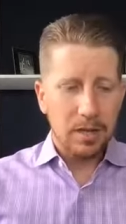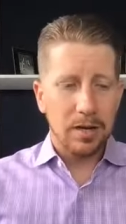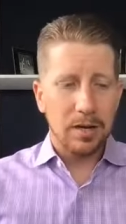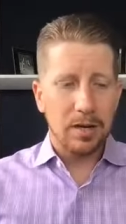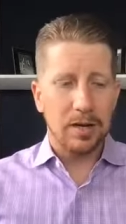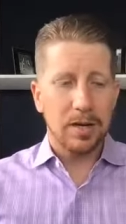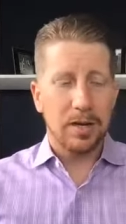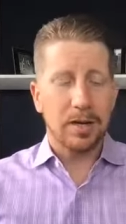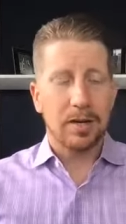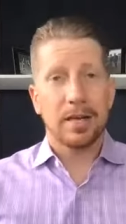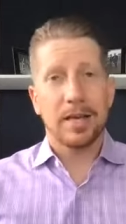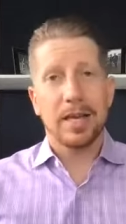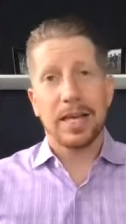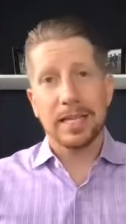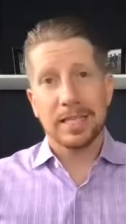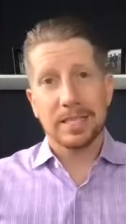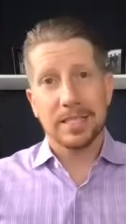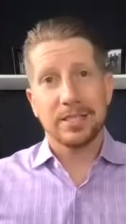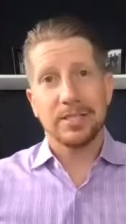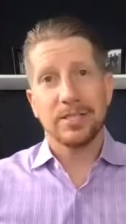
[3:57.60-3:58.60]
uh,
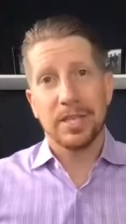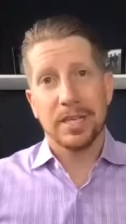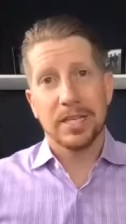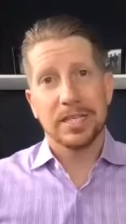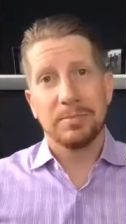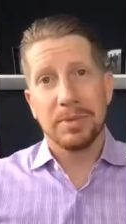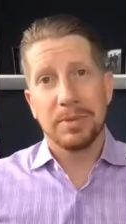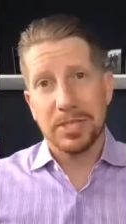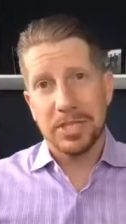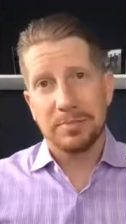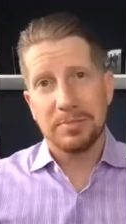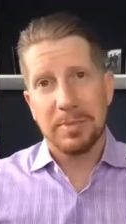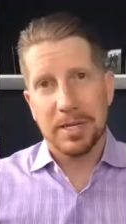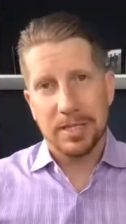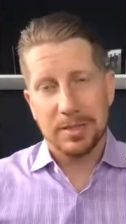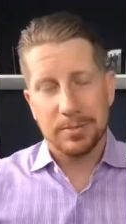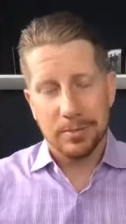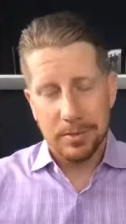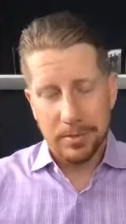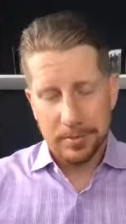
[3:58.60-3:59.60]
as, as much as
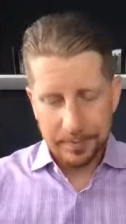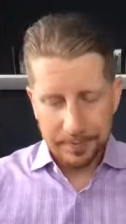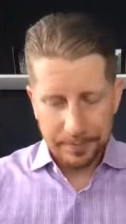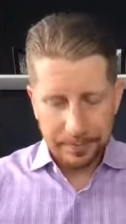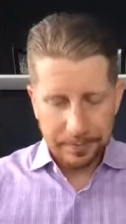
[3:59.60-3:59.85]
possible.